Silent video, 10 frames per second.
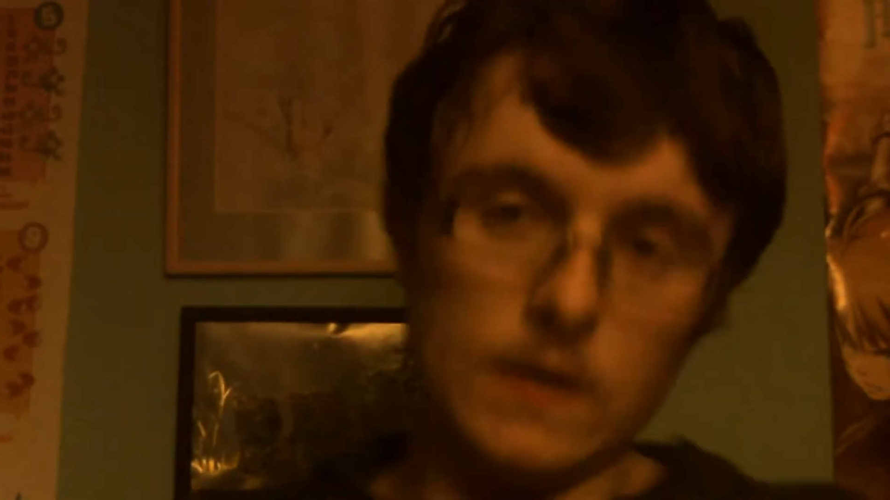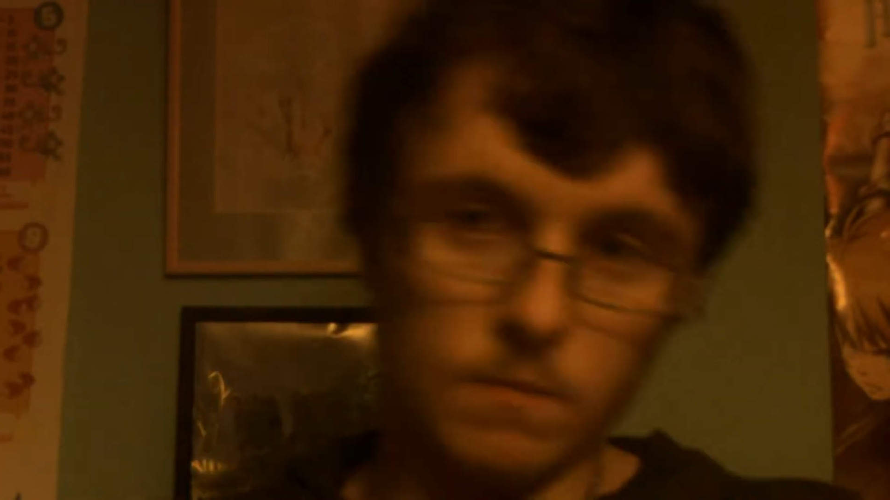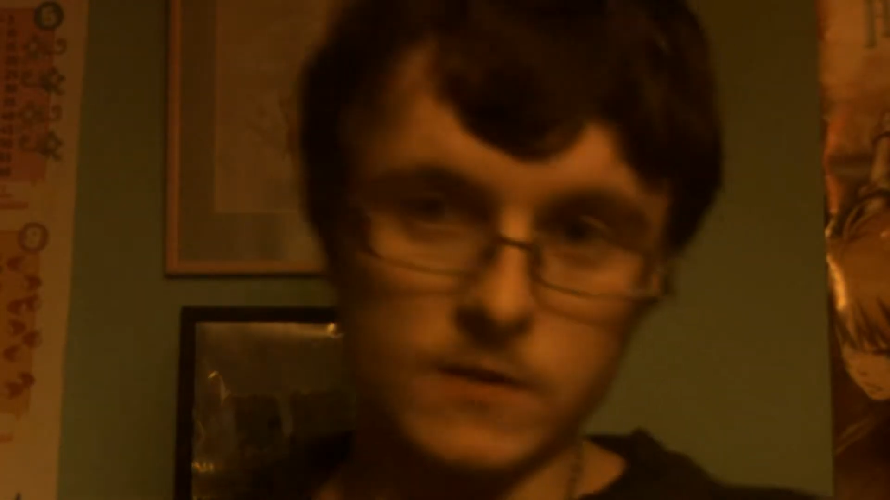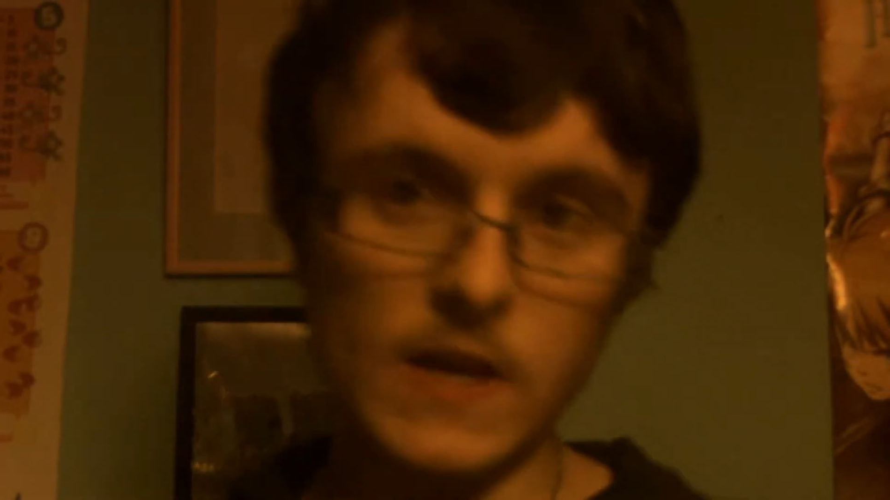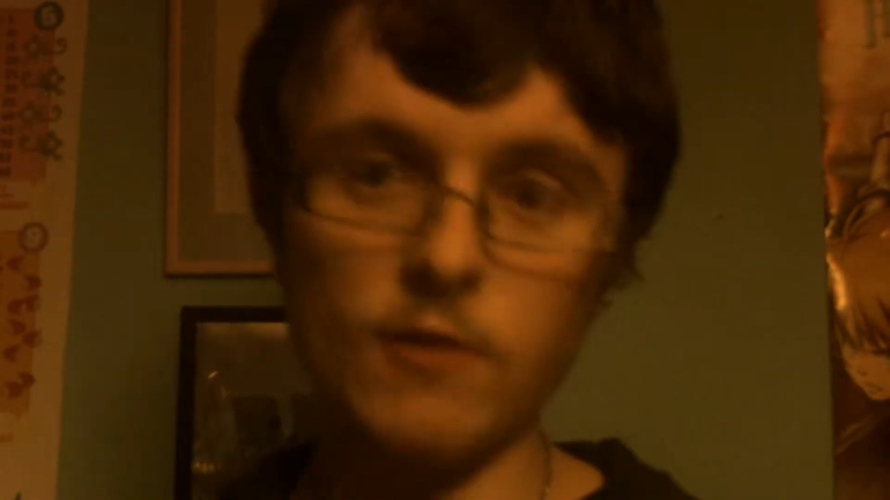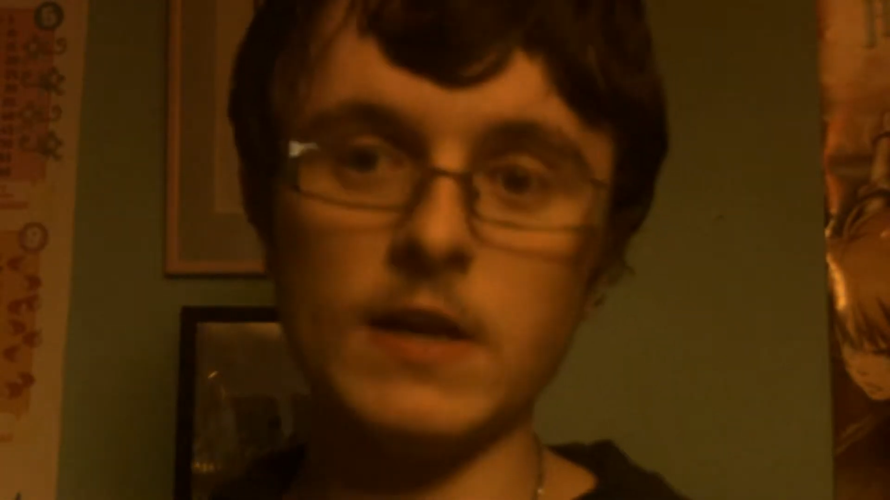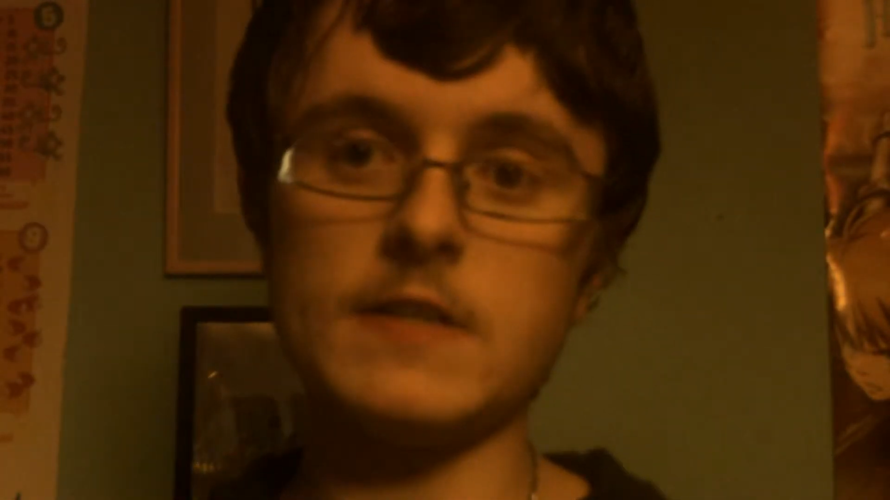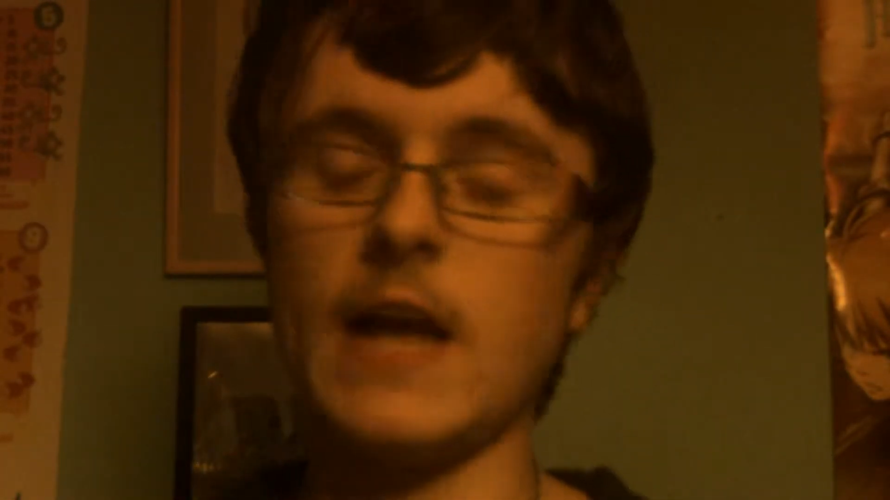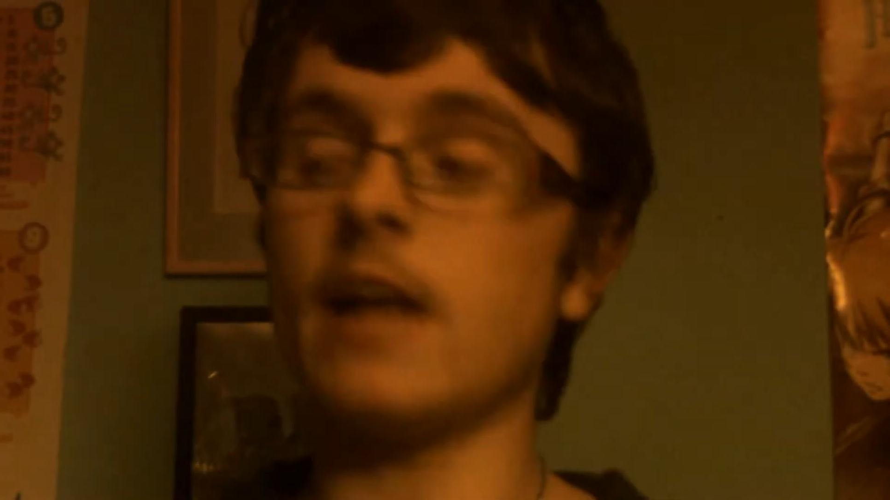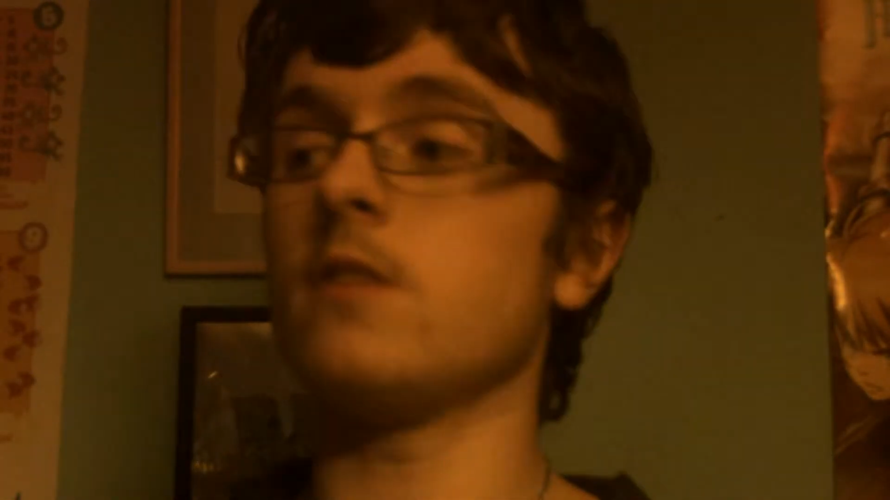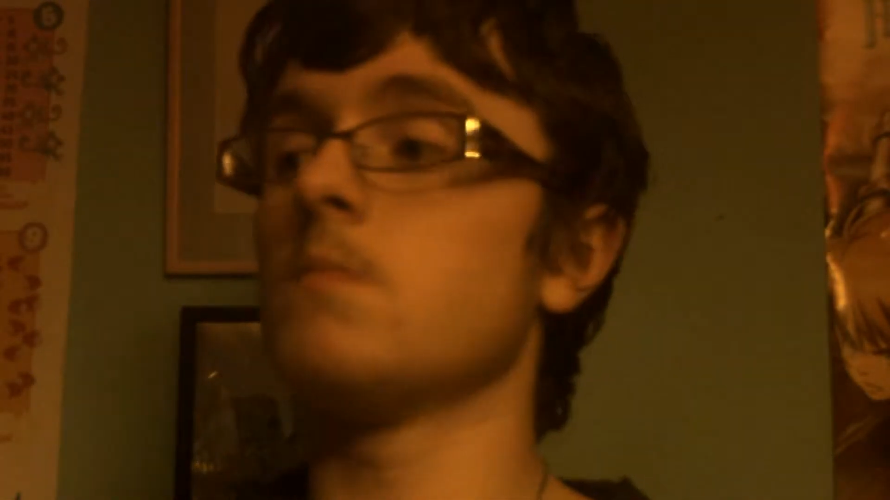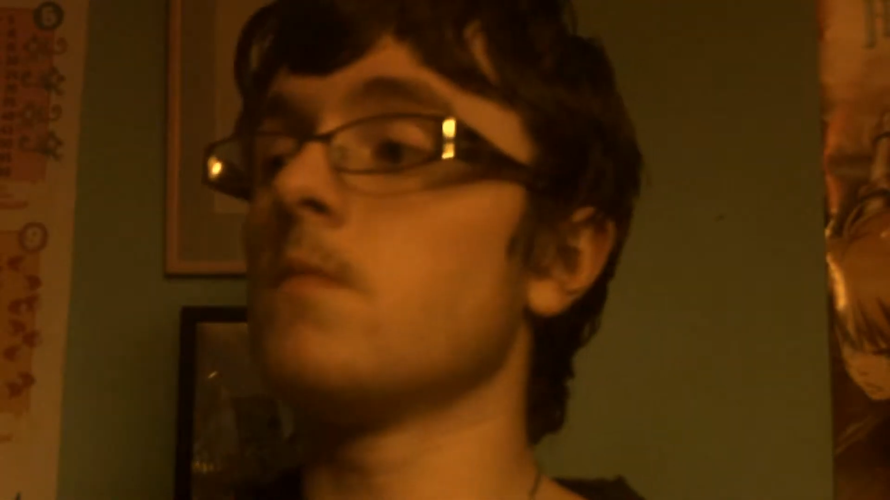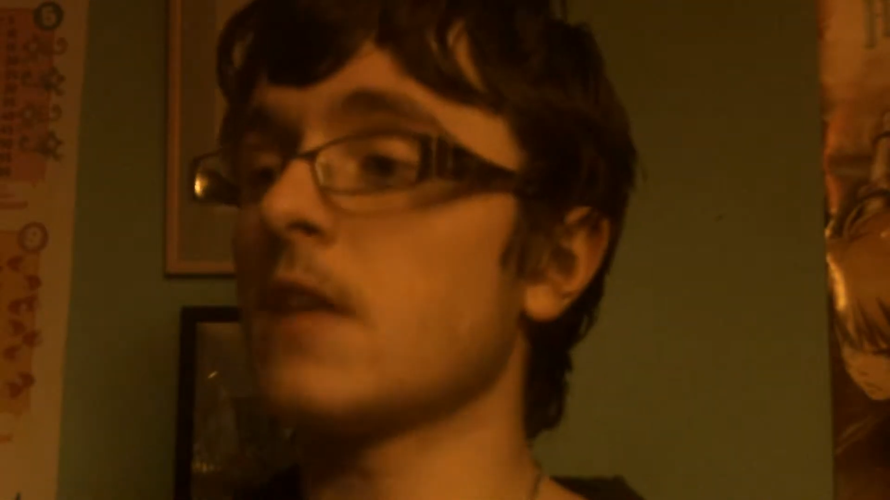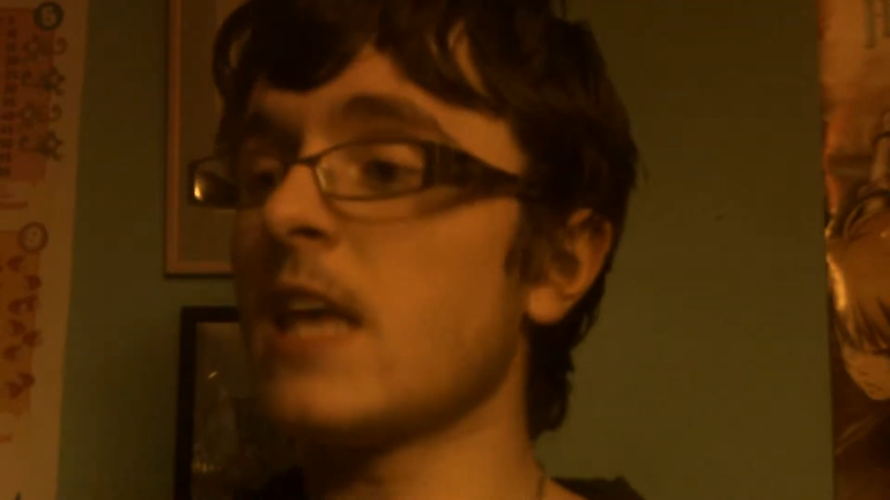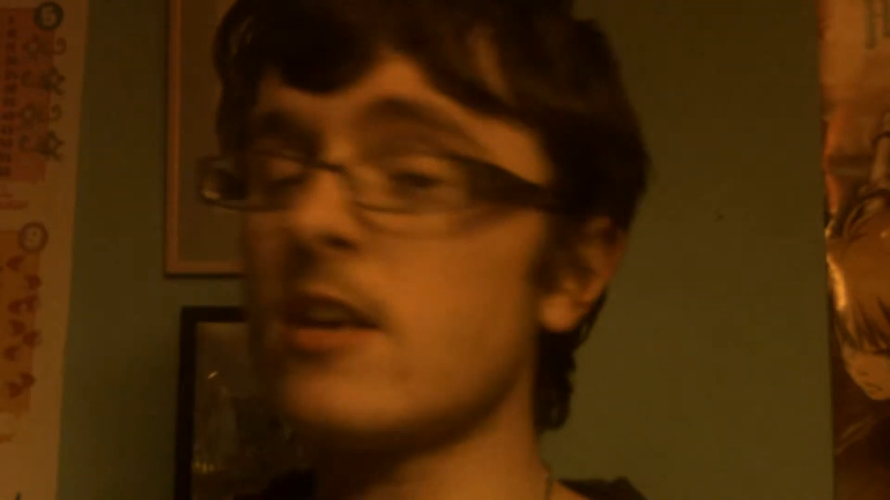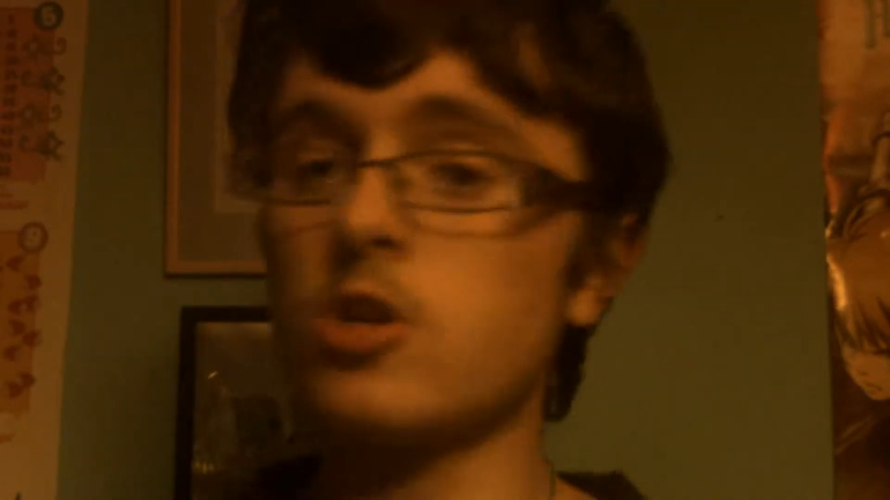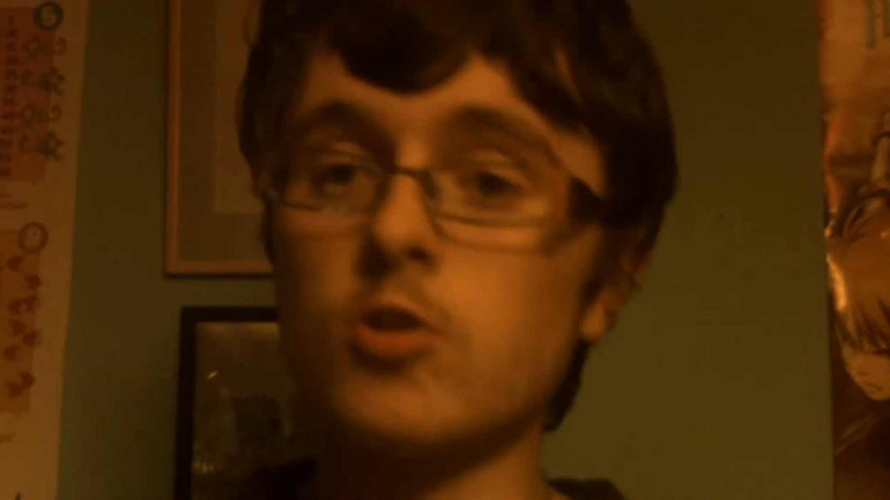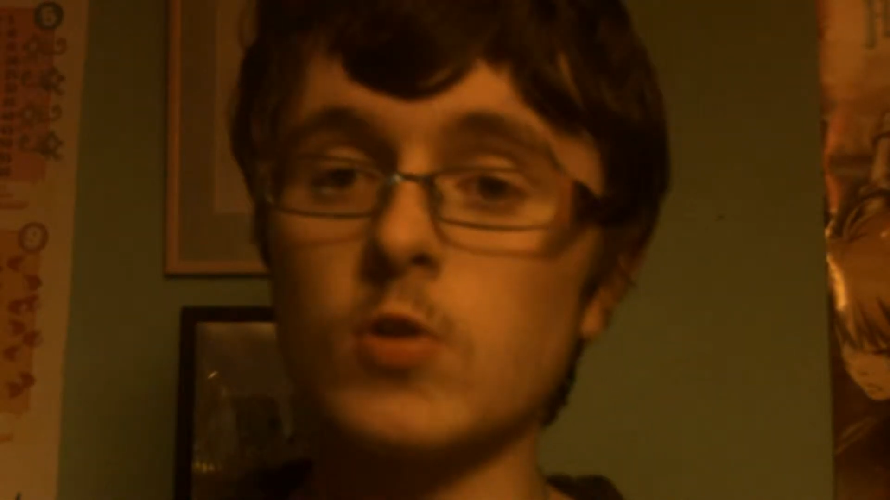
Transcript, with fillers: series that gives you